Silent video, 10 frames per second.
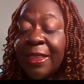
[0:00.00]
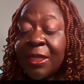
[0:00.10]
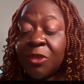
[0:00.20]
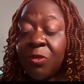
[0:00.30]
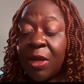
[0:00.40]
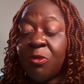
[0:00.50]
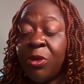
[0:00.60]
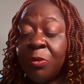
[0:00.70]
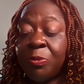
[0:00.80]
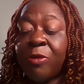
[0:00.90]
And that's why
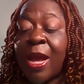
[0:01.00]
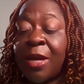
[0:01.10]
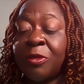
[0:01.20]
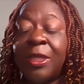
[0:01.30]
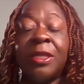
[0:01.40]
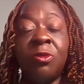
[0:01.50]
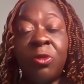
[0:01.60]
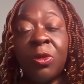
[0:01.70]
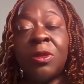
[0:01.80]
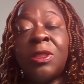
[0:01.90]
we are proud, and the
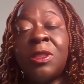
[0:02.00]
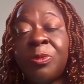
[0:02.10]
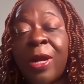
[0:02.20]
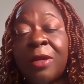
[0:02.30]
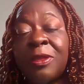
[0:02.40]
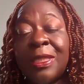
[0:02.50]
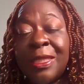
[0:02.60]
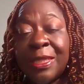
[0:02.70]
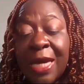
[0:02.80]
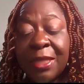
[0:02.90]
world is proud in
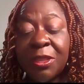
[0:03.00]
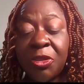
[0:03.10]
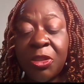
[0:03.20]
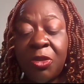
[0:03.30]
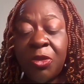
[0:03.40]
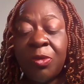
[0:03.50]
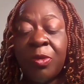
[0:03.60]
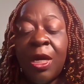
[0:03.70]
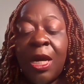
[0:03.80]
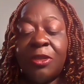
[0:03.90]
acknowledging
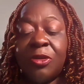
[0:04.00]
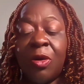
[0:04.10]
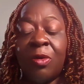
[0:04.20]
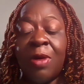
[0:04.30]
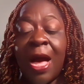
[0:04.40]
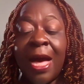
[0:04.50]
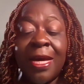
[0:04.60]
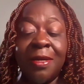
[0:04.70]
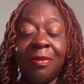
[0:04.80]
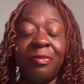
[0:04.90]
you. So
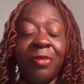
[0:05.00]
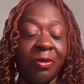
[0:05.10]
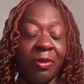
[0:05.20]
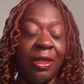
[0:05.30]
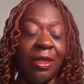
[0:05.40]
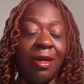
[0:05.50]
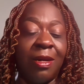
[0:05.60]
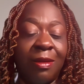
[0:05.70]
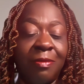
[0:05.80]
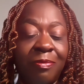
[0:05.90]
I am very,
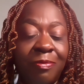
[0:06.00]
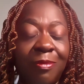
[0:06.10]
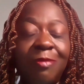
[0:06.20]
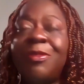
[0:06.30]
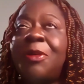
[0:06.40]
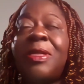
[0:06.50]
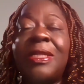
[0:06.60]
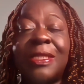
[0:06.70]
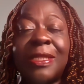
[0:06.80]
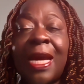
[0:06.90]
um, very
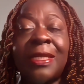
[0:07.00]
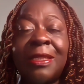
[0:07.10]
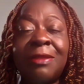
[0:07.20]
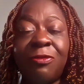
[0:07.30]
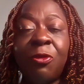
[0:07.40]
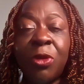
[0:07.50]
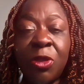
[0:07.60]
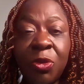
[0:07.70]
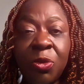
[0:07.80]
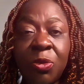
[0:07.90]
excited
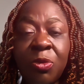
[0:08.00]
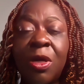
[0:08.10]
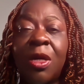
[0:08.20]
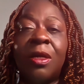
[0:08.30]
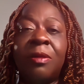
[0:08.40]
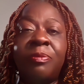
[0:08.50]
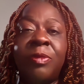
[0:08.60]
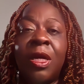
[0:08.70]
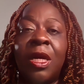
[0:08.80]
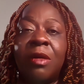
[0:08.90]
for you
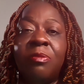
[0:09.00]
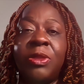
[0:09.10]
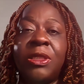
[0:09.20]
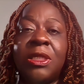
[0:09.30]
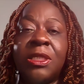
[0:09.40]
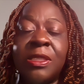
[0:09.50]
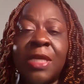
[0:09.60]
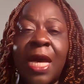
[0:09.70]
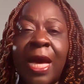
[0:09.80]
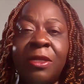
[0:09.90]
um,
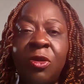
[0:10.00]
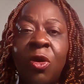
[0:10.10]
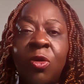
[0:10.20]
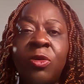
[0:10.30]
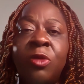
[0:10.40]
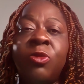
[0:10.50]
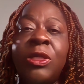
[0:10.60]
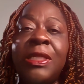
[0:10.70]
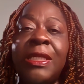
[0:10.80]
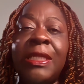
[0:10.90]
because I know that
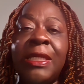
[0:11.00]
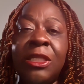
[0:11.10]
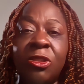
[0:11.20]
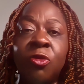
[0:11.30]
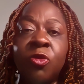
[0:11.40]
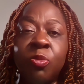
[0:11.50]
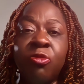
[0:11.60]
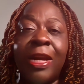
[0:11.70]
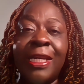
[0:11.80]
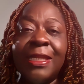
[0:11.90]
we need those
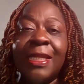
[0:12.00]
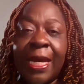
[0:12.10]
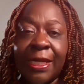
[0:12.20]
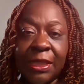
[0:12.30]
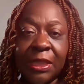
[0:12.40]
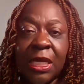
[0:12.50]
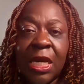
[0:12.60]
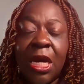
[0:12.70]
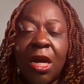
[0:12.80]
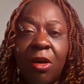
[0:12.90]
bright lights
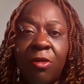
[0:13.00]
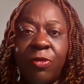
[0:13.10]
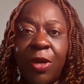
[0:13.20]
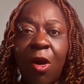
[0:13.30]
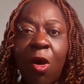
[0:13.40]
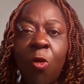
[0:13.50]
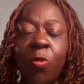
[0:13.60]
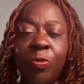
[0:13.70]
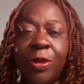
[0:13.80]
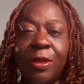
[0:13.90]
of
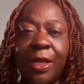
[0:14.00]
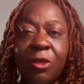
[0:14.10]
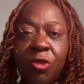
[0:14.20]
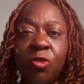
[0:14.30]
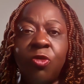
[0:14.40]
hope that